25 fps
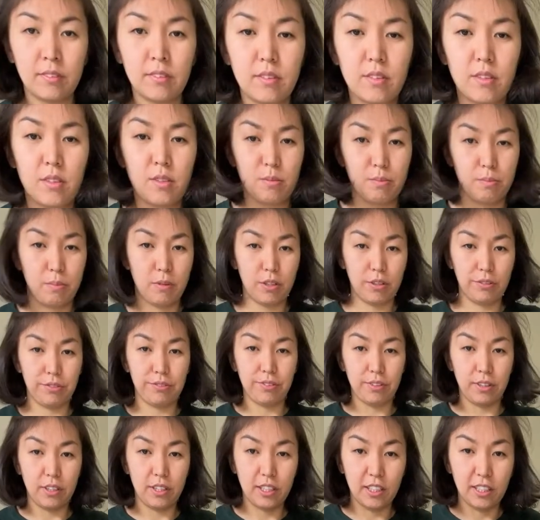It's
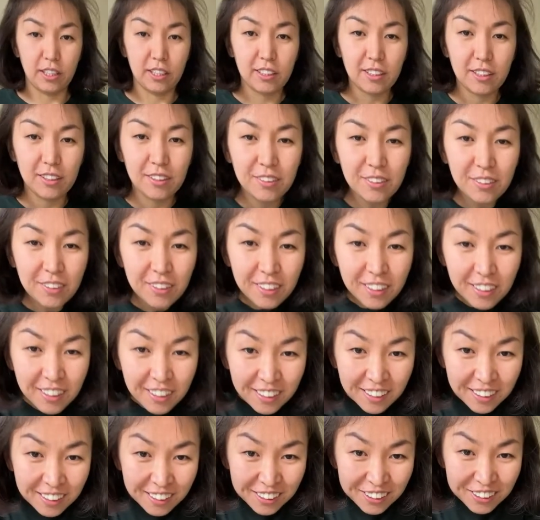perfect.
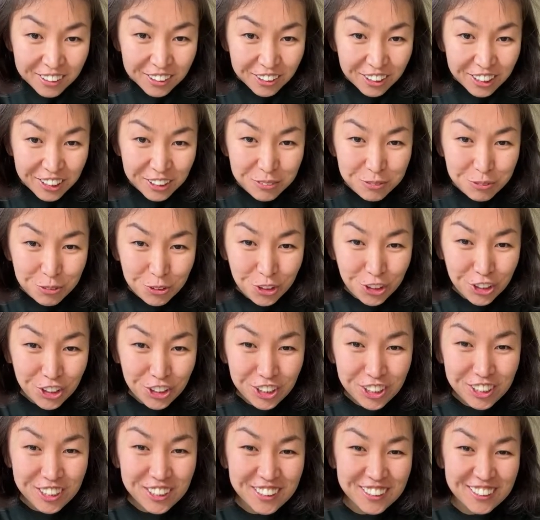Great
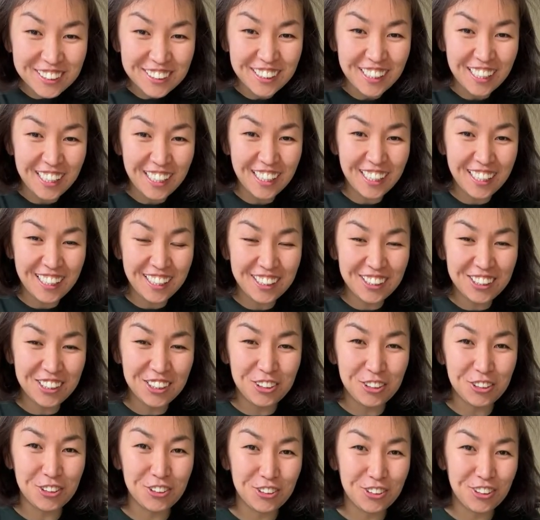work. Thank
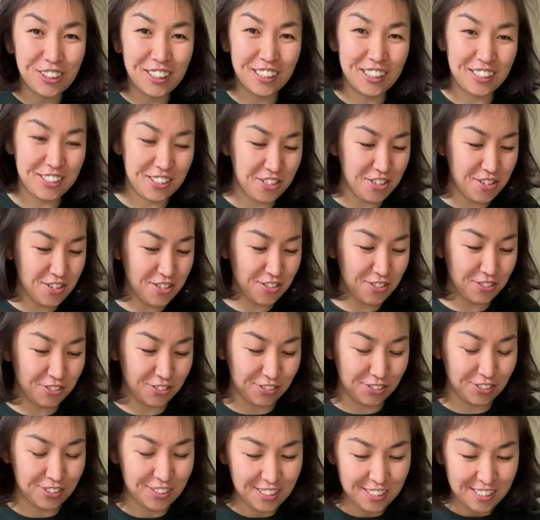you. I
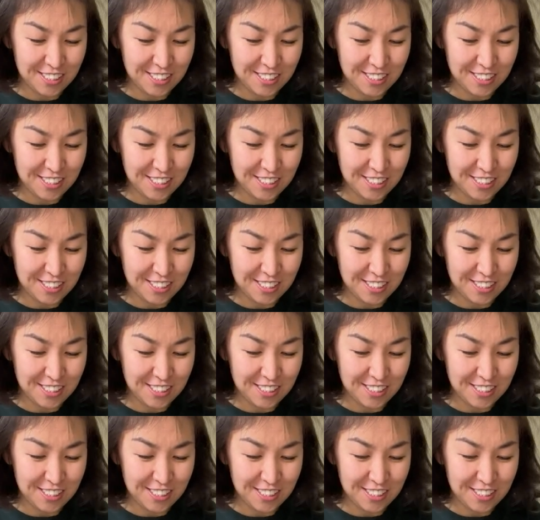know.